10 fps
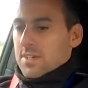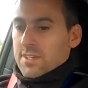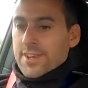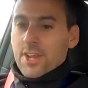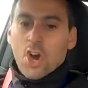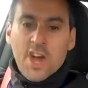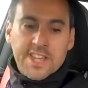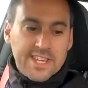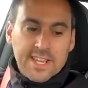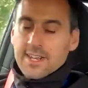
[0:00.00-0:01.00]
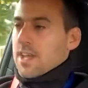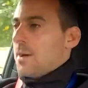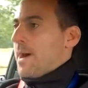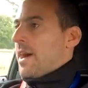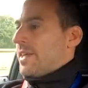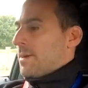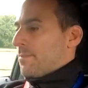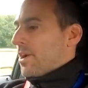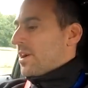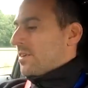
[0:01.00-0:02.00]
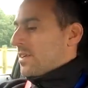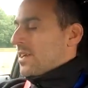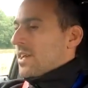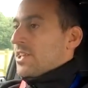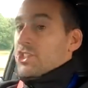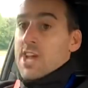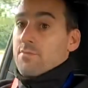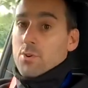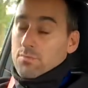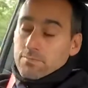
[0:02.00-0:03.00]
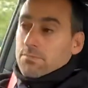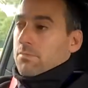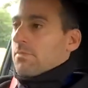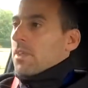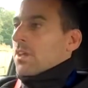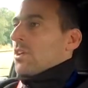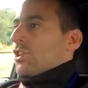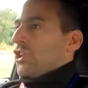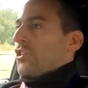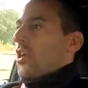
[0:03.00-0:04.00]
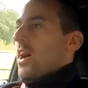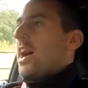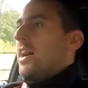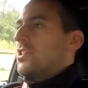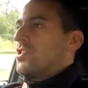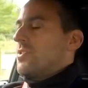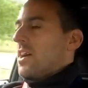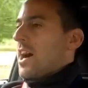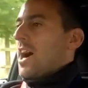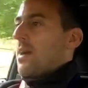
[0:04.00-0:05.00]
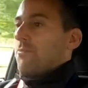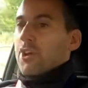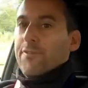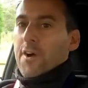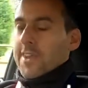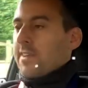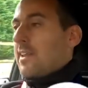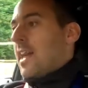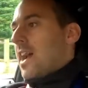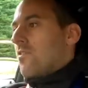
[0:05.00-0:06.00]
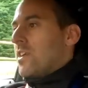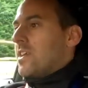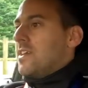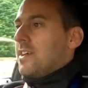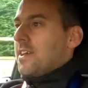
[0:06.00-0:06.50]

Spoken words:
liking about it. But in general, good hot hatch, good fun, leery.